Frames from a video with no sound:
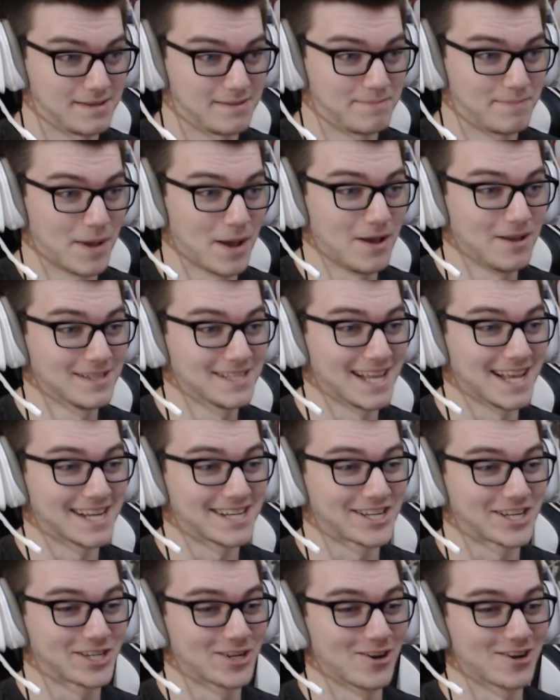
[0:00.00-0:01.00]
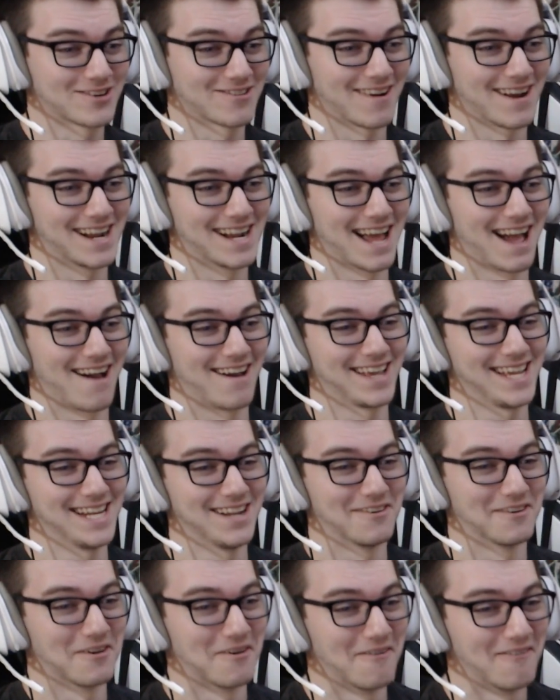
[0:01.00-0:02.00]
Bell's like shook right now. He
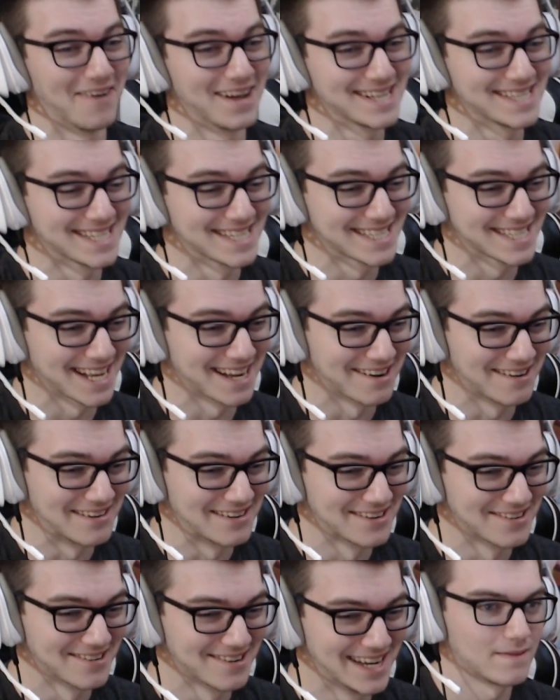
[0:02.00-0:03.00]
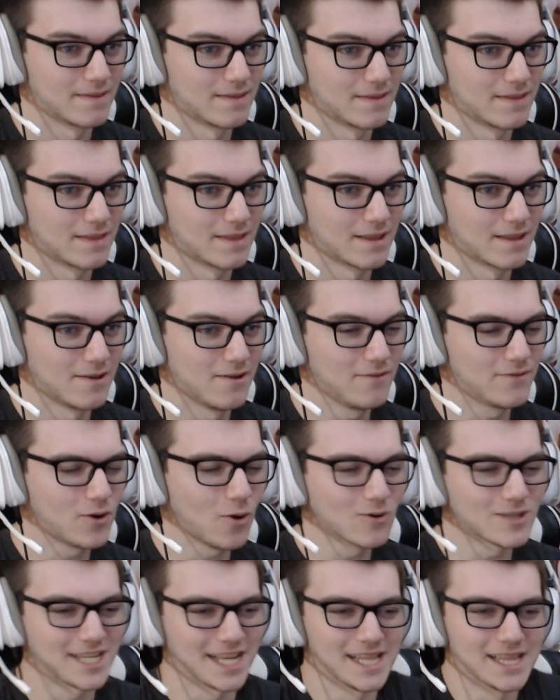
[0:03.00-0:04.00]
don't know what to say or do. Of
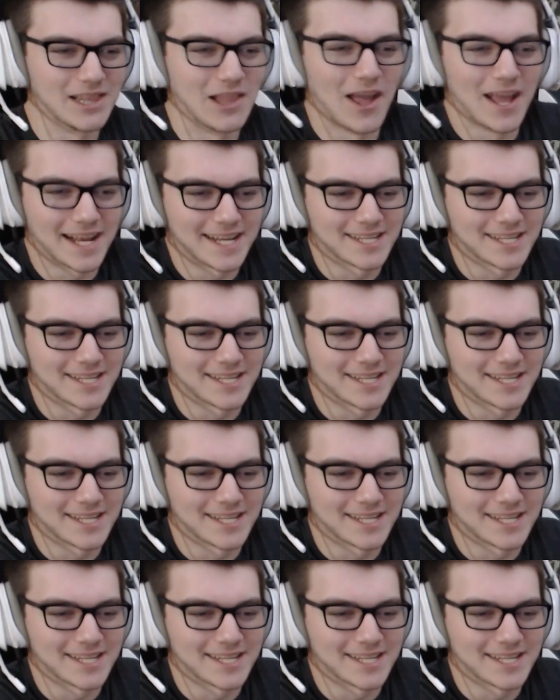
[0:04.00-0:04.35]
course he likes